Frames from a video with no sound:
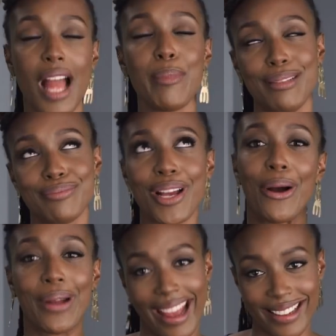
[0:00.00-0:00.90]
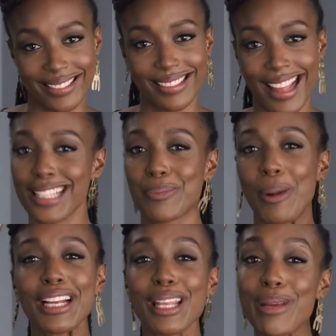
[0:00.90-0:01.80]
I mean, okay, that's
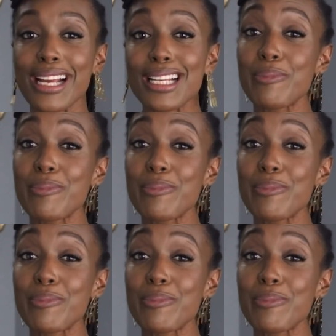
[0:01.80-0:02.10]
partly because